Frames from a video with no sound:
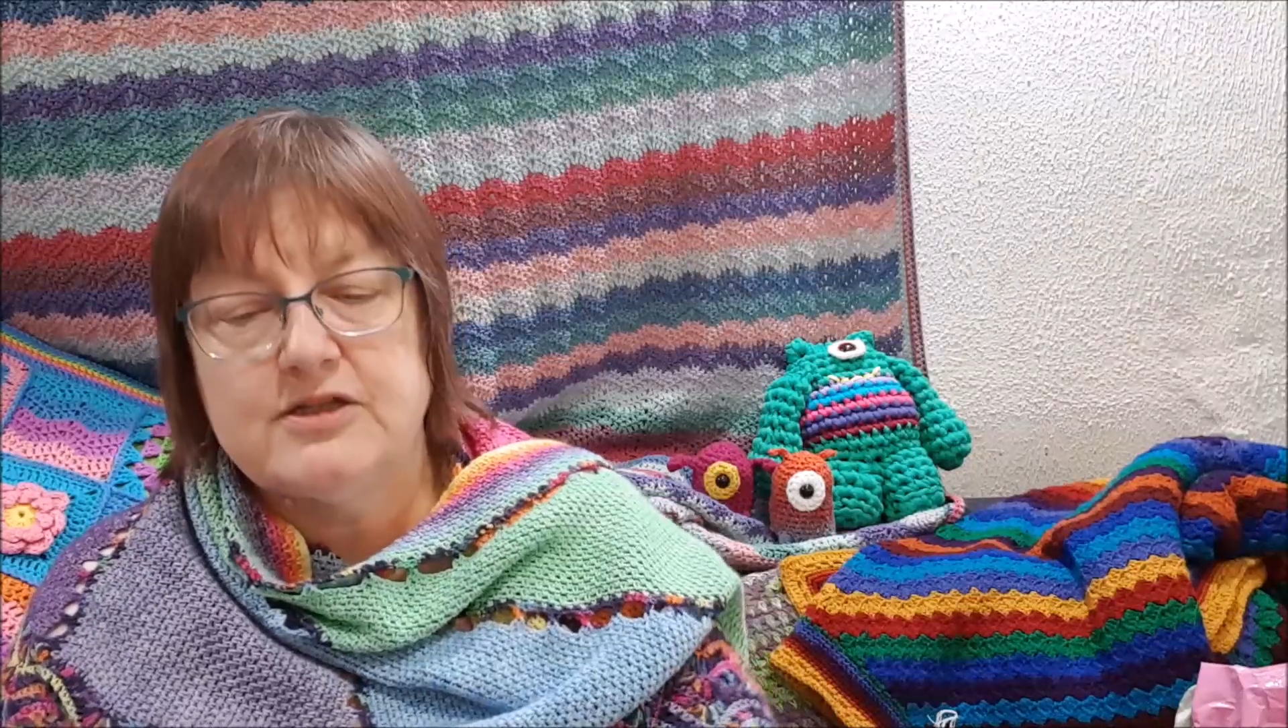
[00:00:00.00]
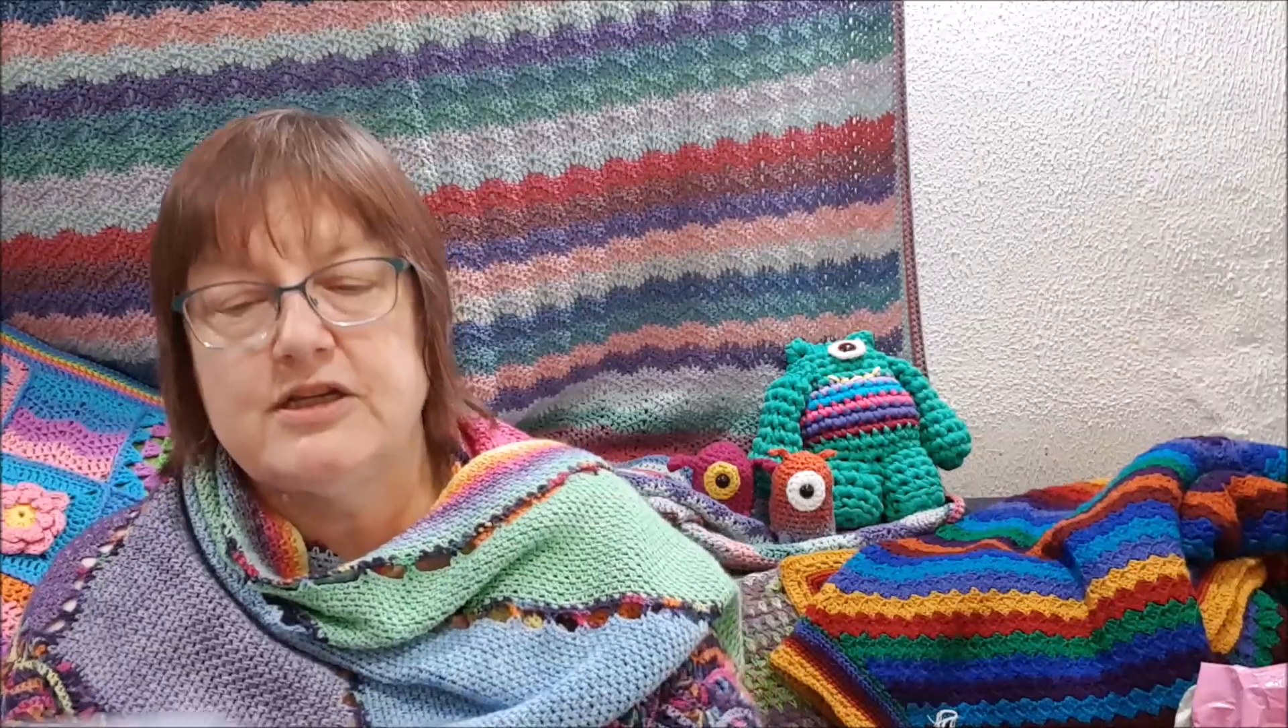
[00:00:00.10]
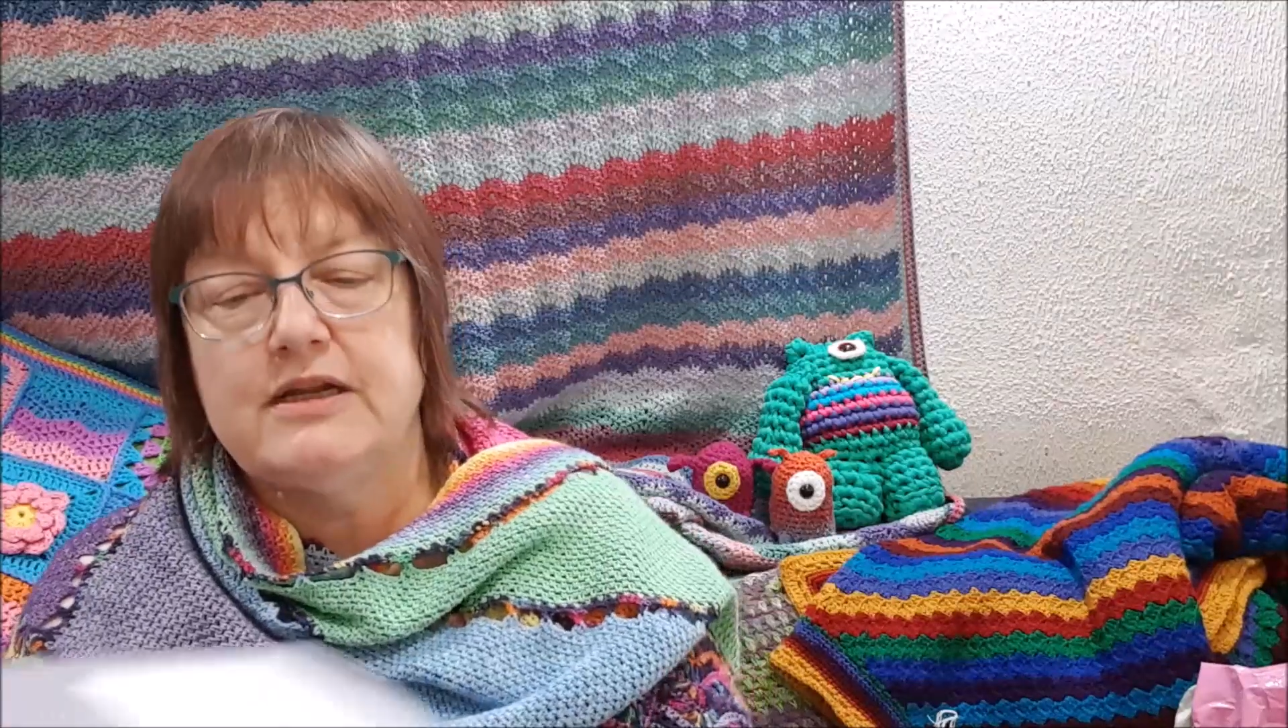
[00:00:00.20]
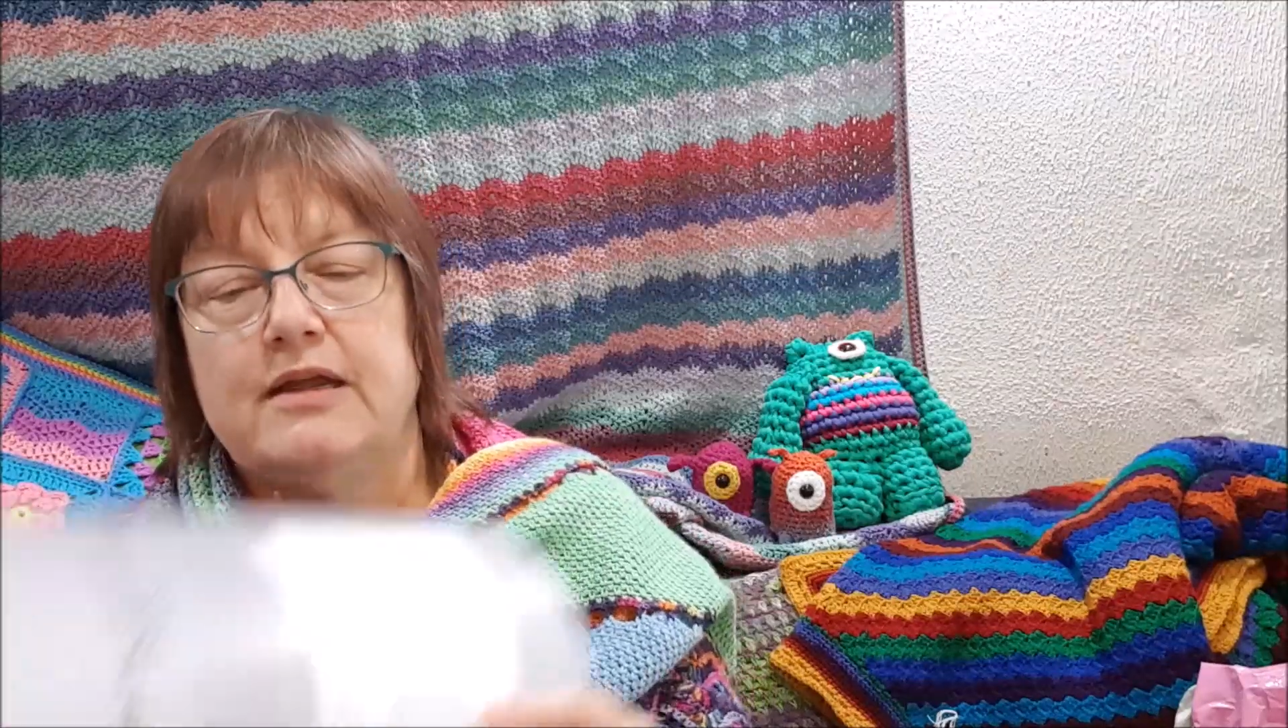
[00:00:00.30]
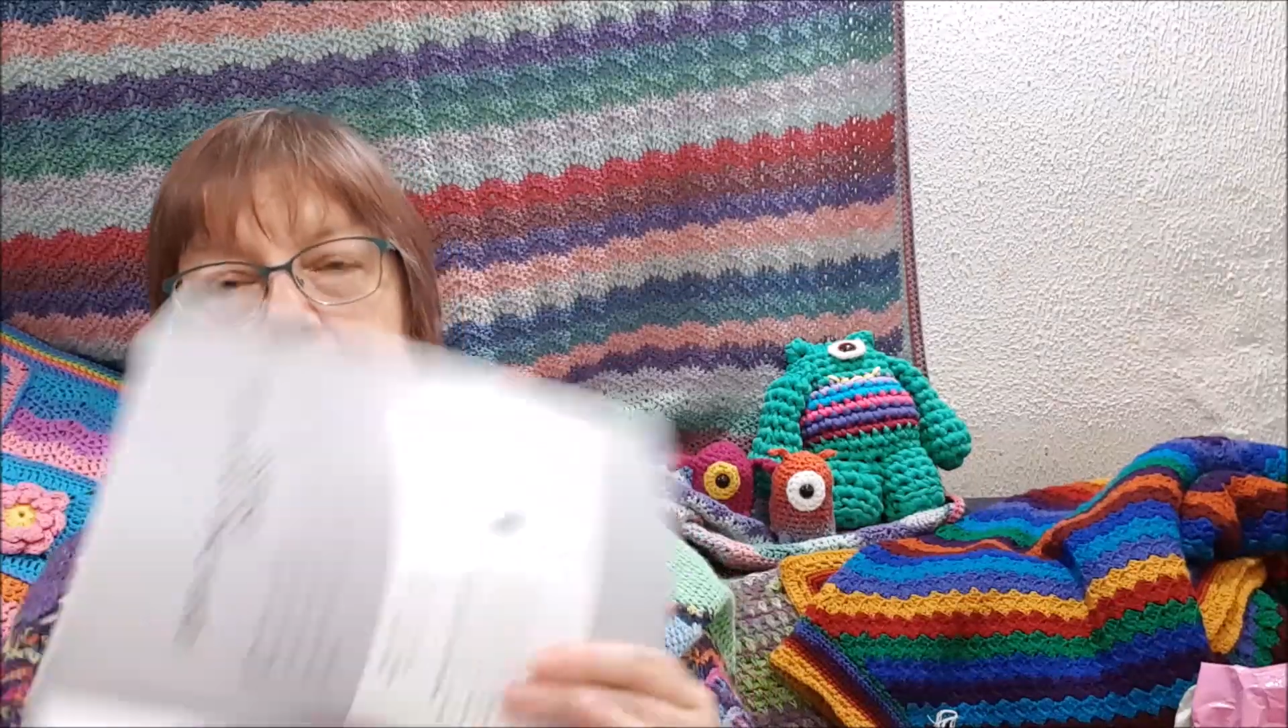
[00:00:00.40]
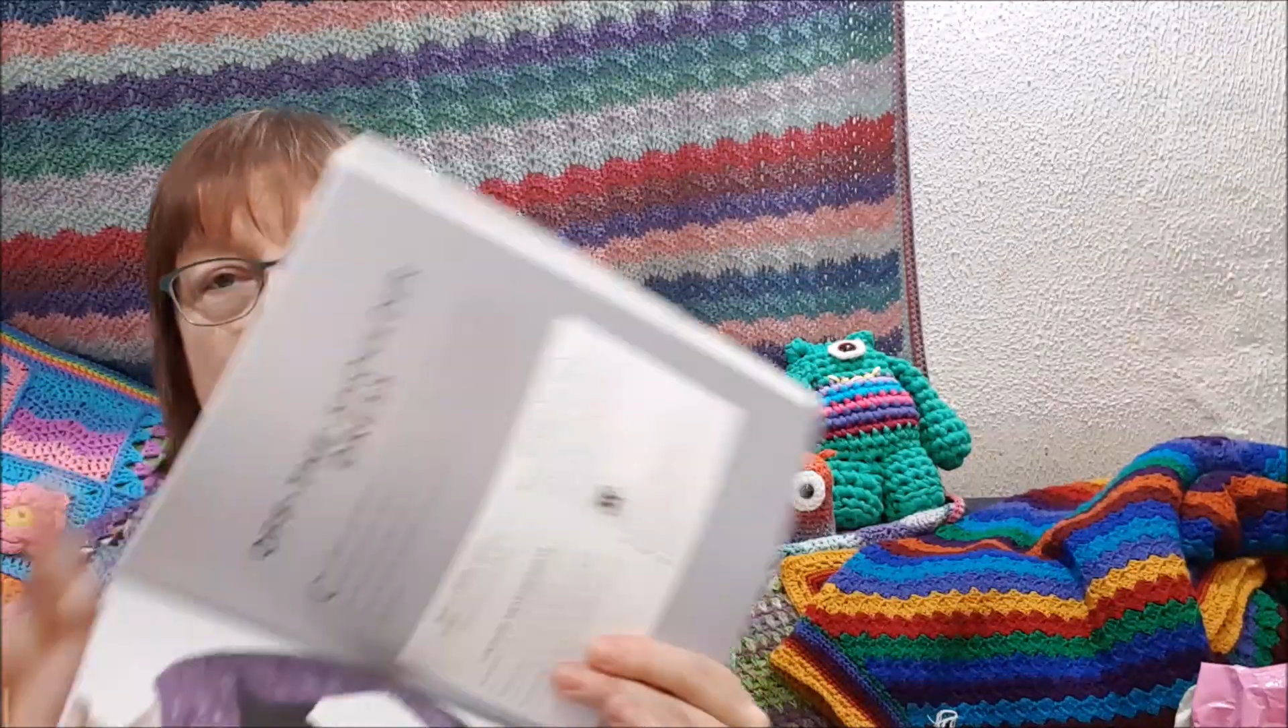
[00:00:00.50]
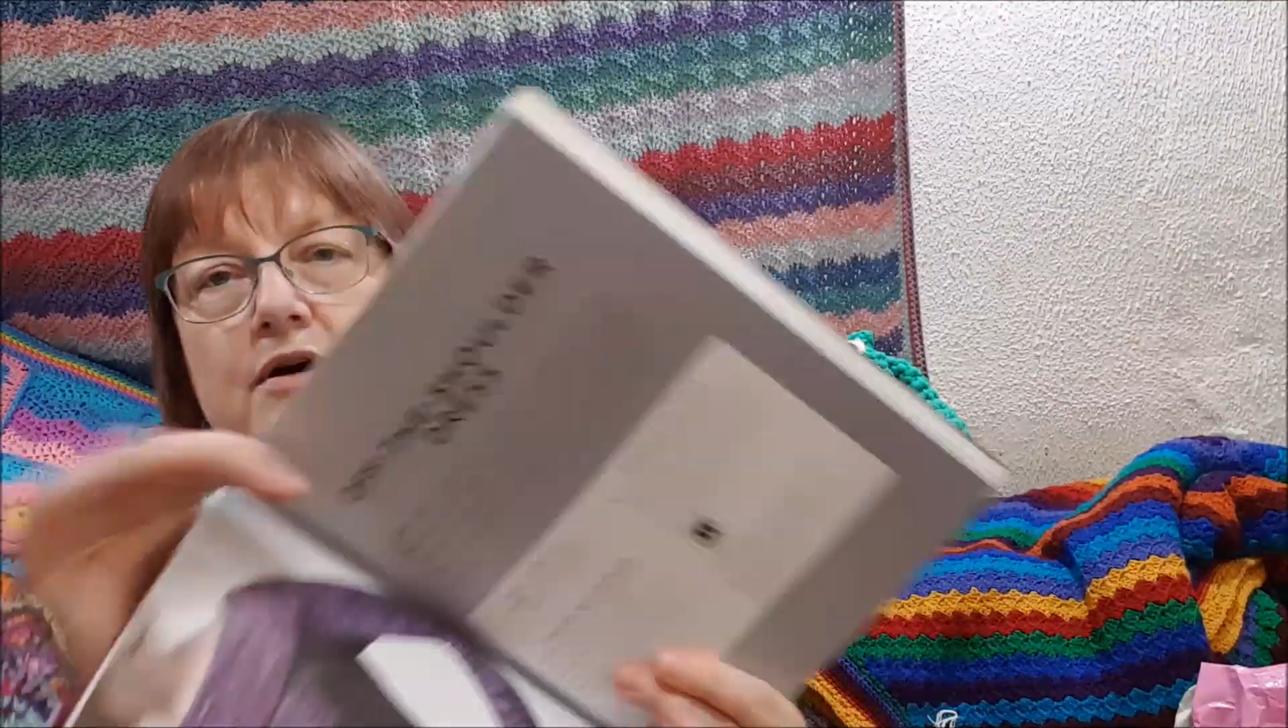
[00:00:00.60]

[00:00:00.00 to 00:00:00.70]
cheeky.